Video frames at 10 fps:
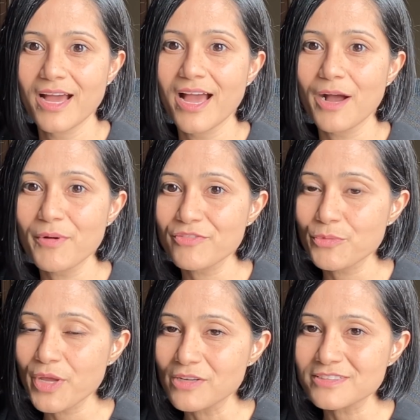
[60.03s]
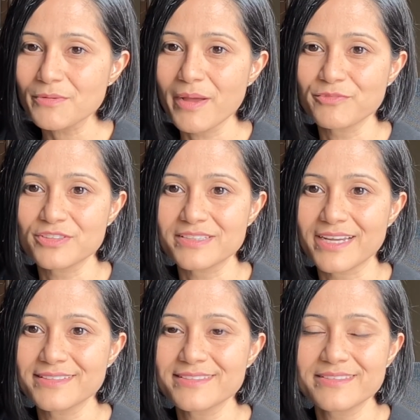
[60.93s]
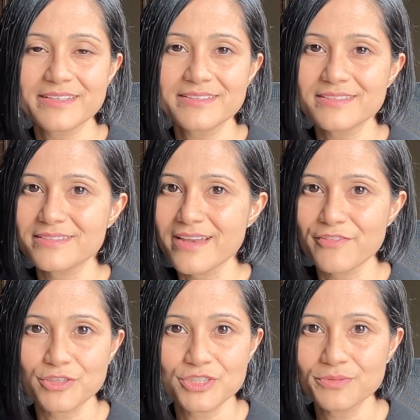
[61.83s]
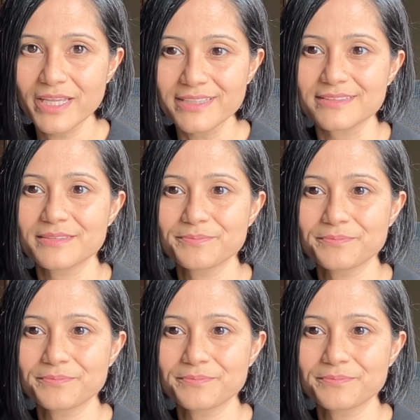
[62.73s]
However, we also emphasize that it's never too late.